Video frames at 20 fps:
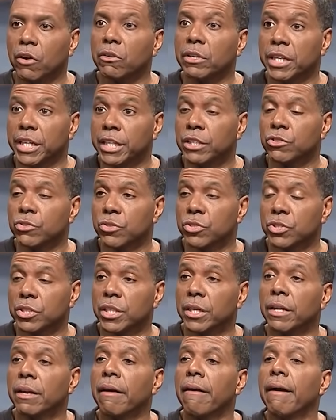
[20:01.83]
only
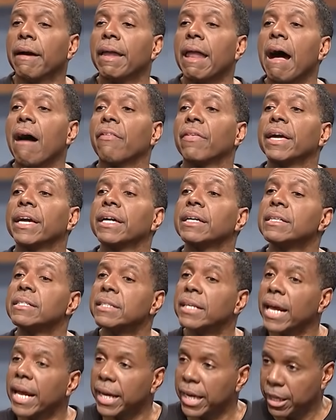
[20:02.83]
interested in how they can
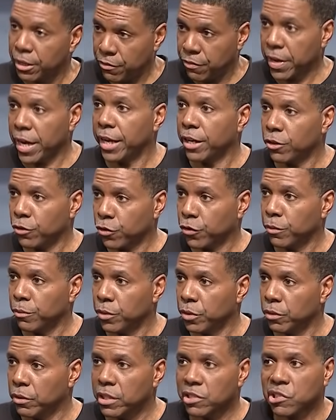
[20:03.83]
take advantage from
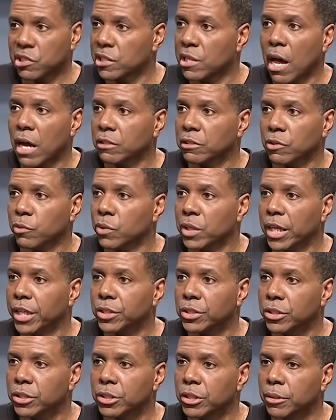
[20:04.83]
you. It's a toxic
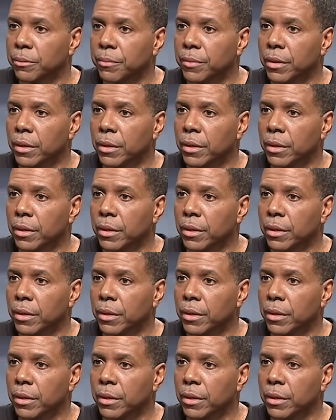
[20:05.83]
relationship.